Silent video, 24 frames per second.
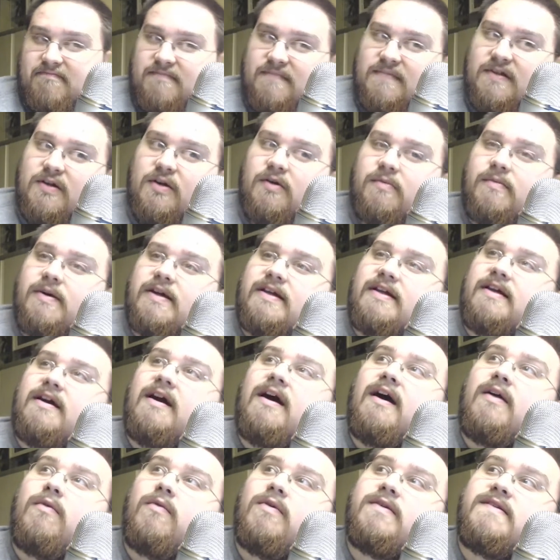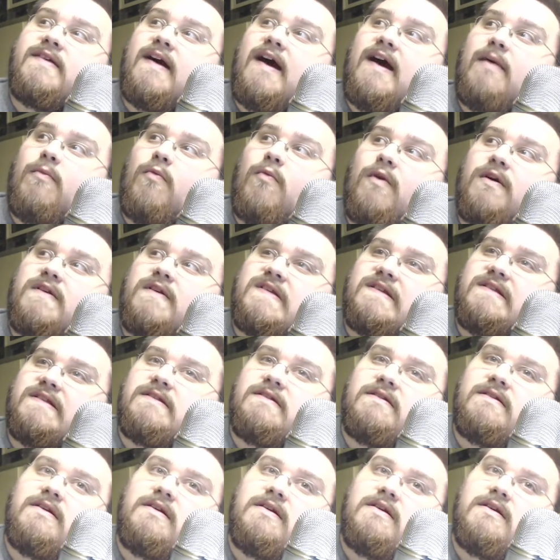oh my god, what time was it?
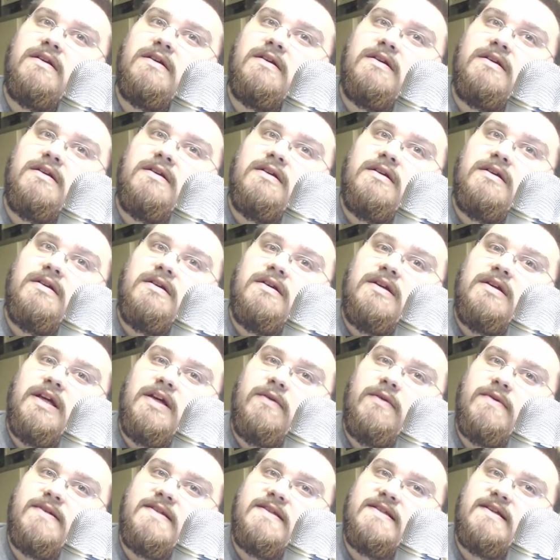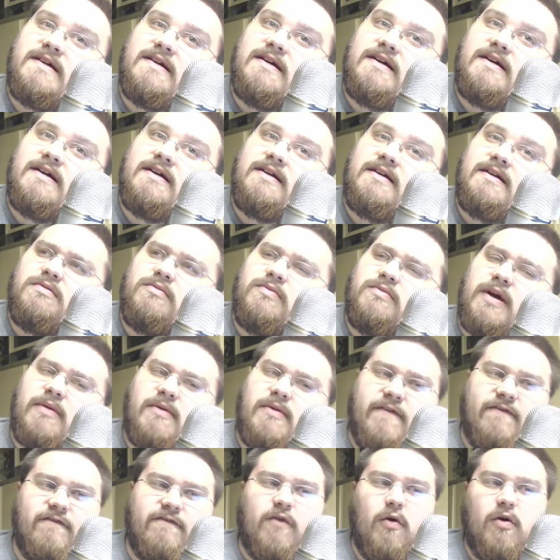It was,
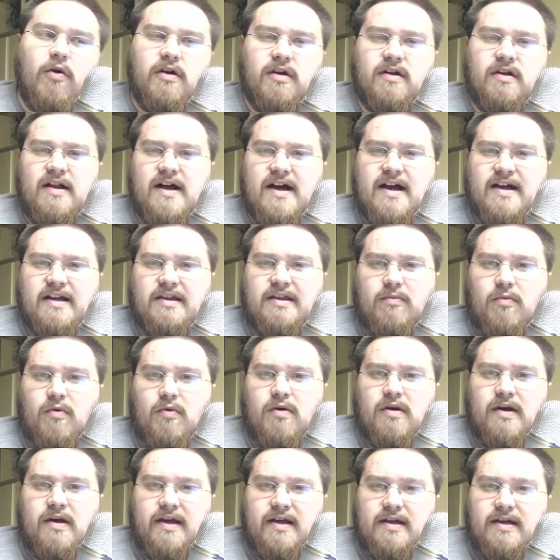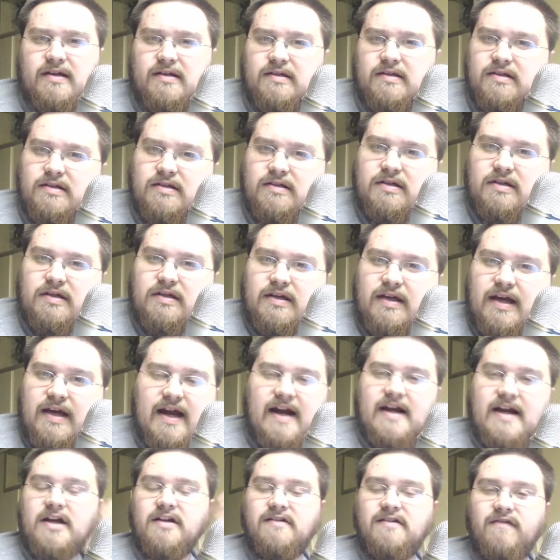probably 4 o'clock in the morning. And
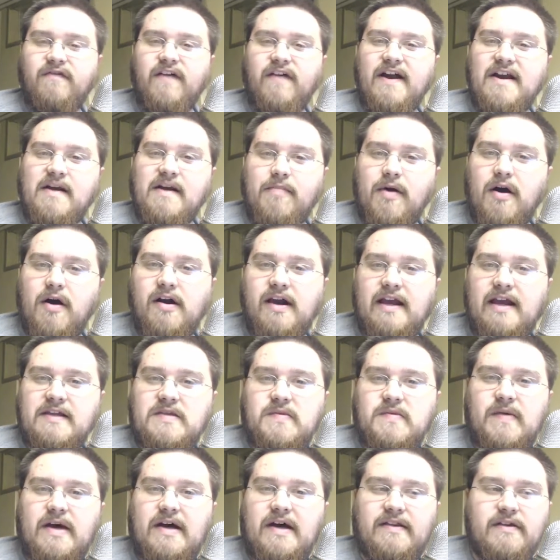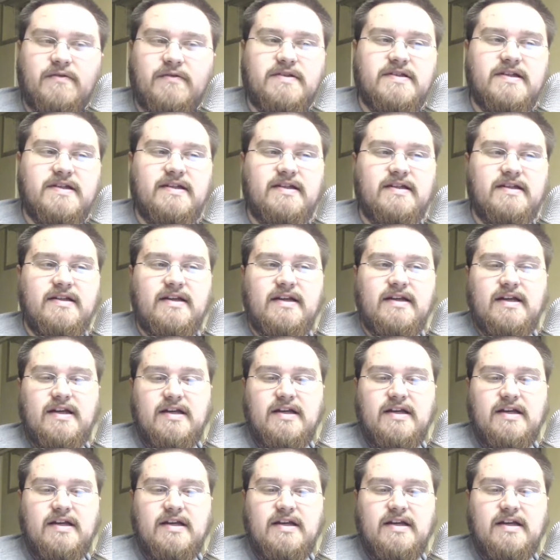I couldn't find a parking spot. There was a